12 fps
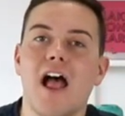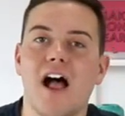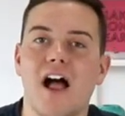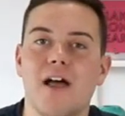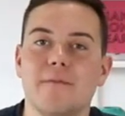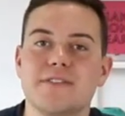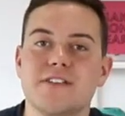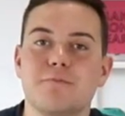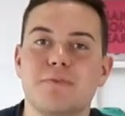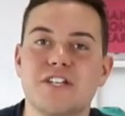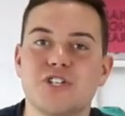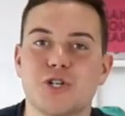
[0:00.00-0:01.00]
Um, so
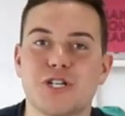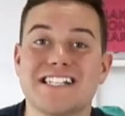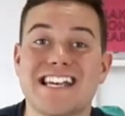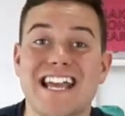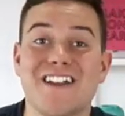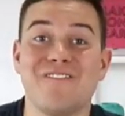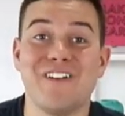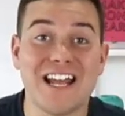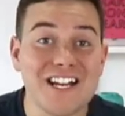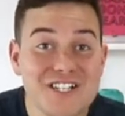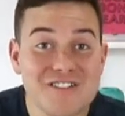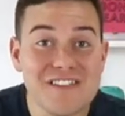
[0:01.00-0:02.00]
be sure to take
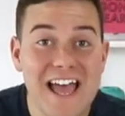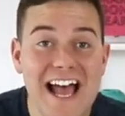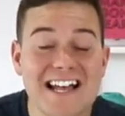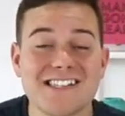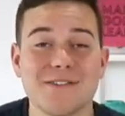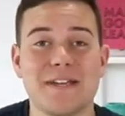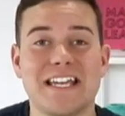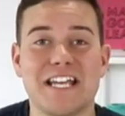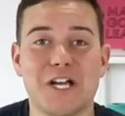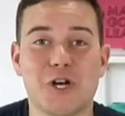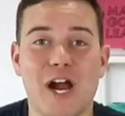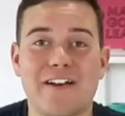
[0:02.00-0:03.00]
advantage of that so we can
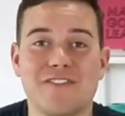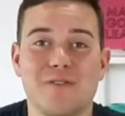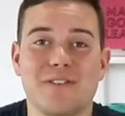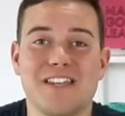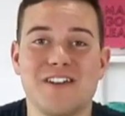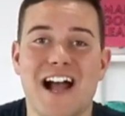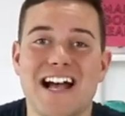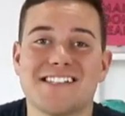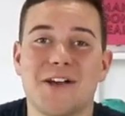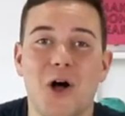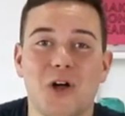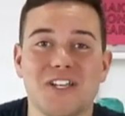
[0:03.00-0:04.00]
get crafty with you guys
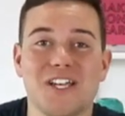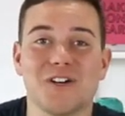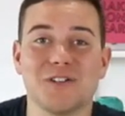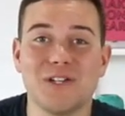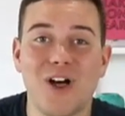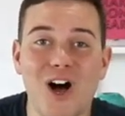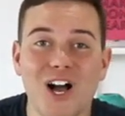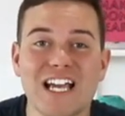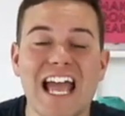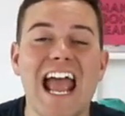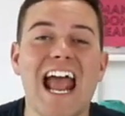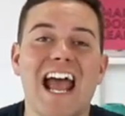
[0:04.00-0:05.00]
all year long.
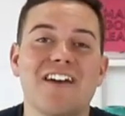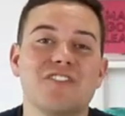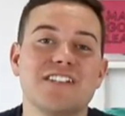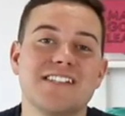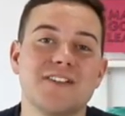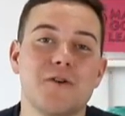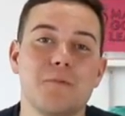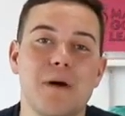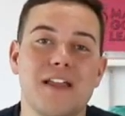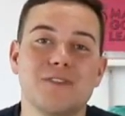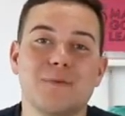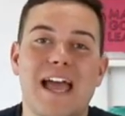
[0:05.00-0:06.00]
Every single
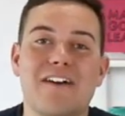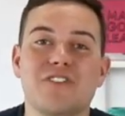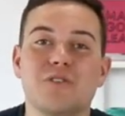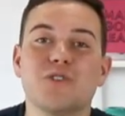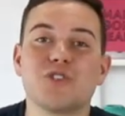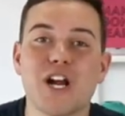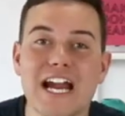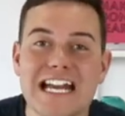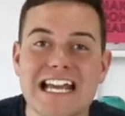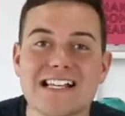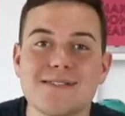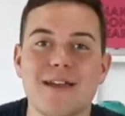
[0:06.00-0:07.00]
month we have new
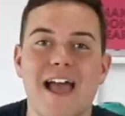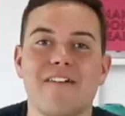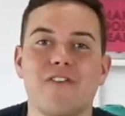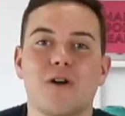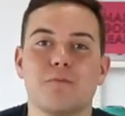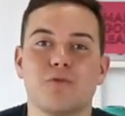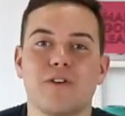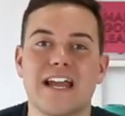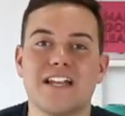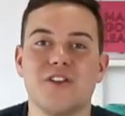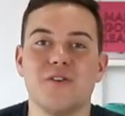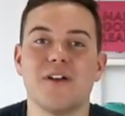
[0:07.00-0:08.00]
trainings. We have our
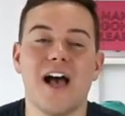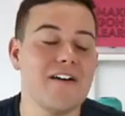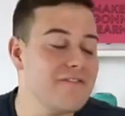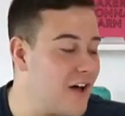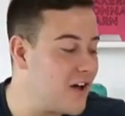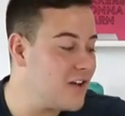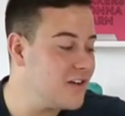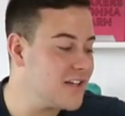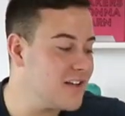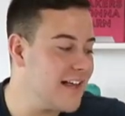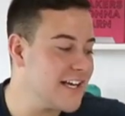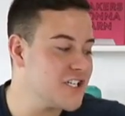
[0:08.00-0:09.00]
brand new cut file
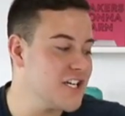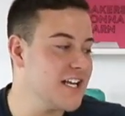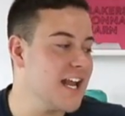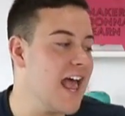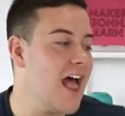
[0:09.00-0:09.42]
collection.